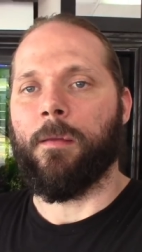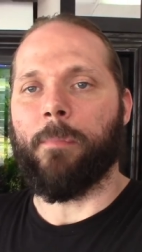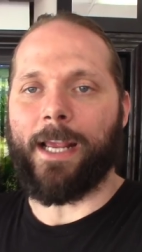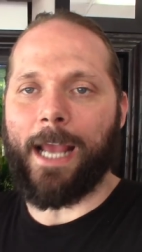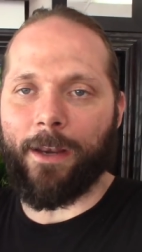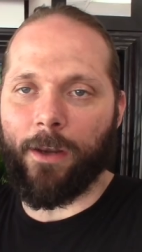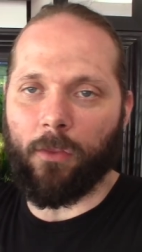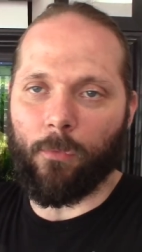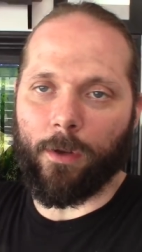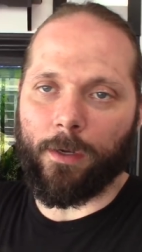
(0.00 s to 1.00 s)
But I got
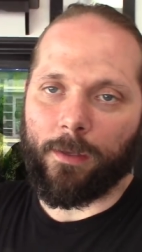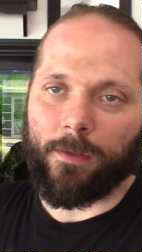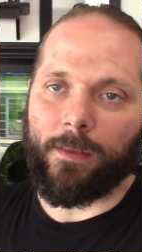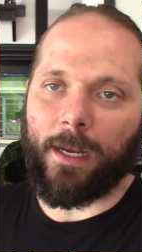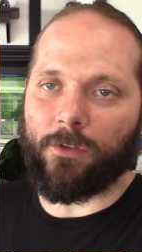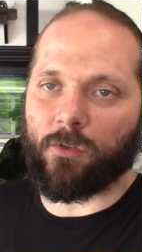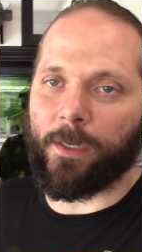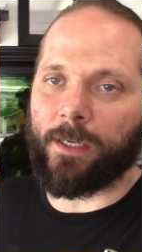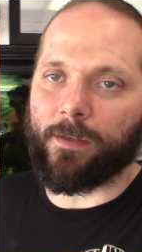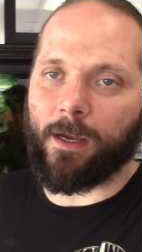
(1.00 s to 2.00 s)
another one that I just
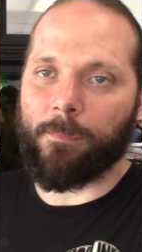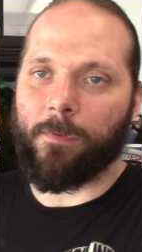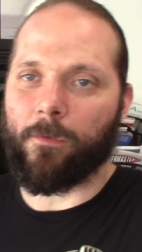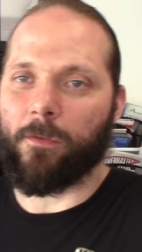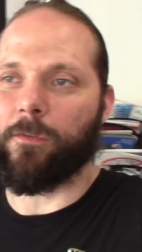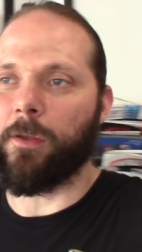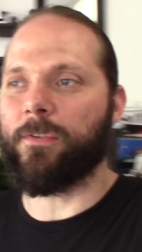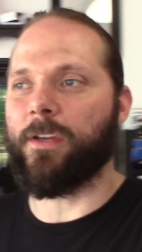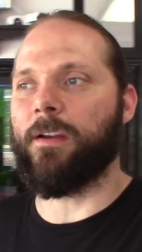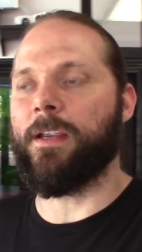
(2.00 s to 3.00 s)
picked up for the flip
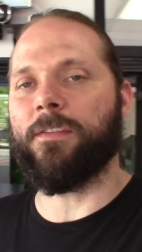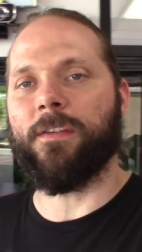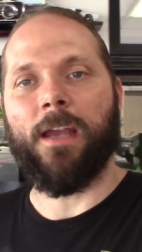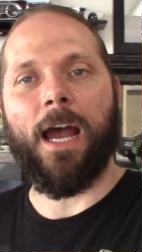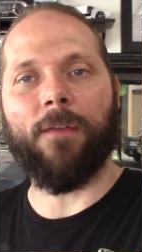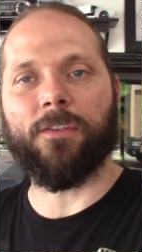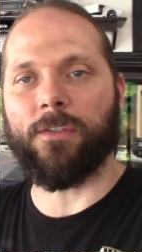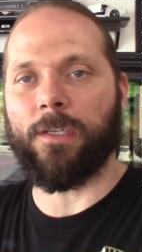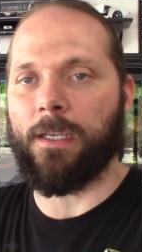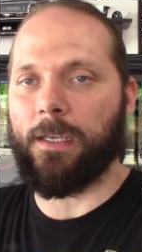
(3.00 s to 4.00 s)
series.
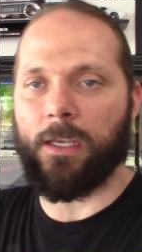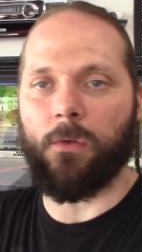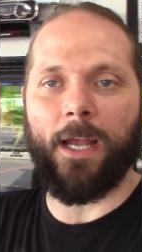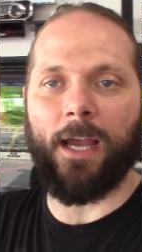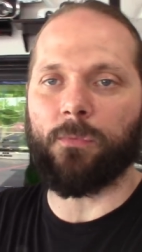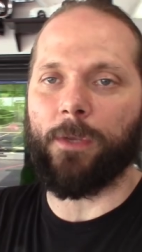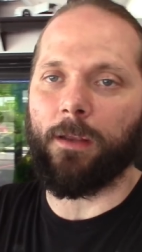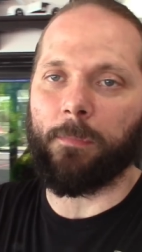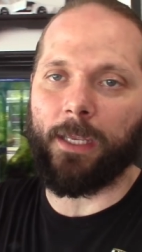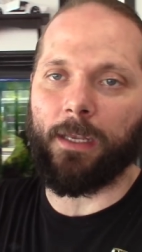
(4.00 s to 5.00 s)
Obviously, Equinox, we
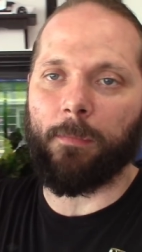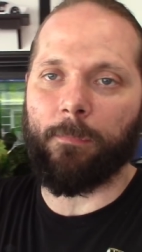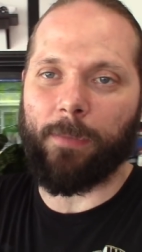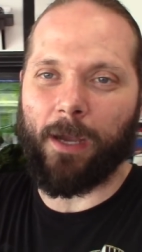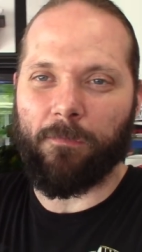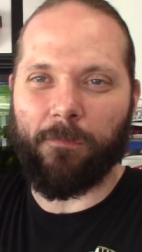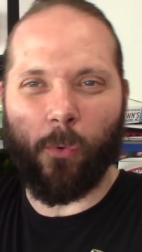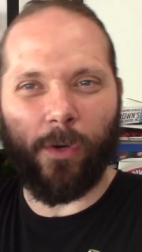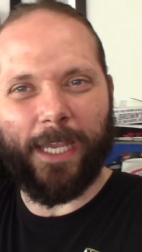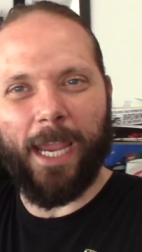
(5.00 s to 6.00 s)
ended up getting about
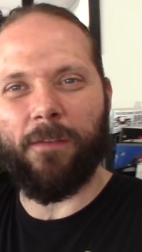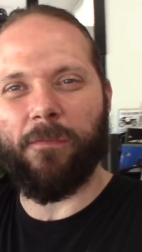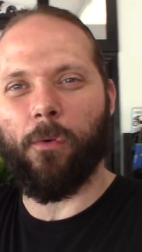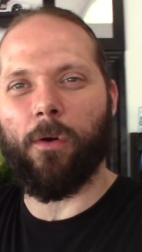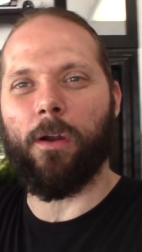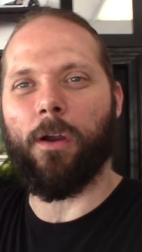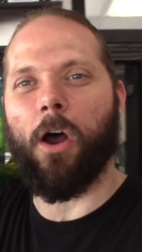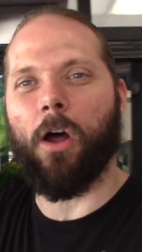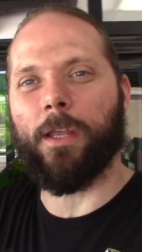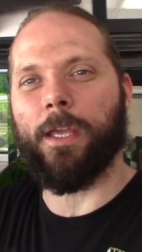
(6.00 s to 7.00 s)
48 for
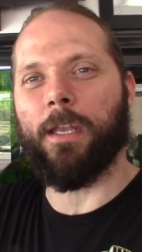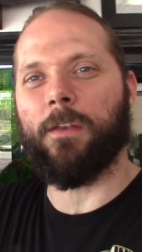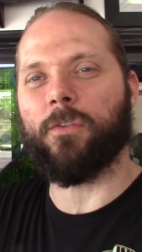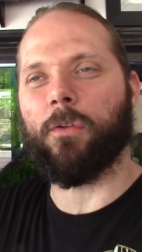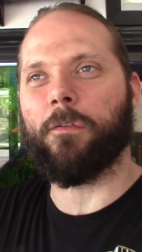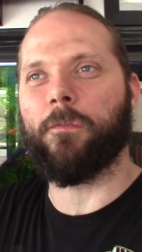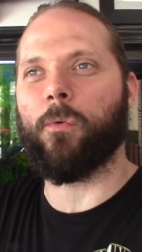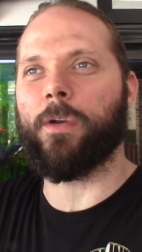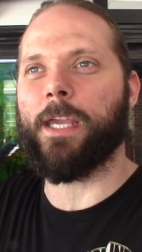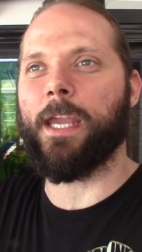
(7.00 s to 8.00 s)
all in, sold it for
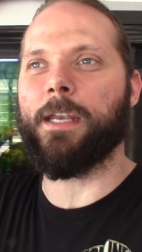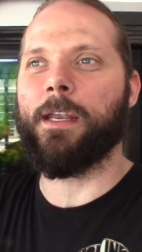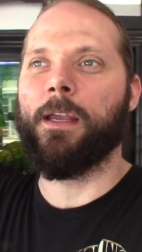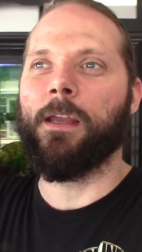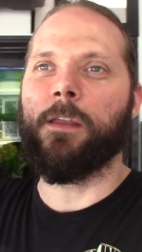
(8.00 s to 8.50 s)
48.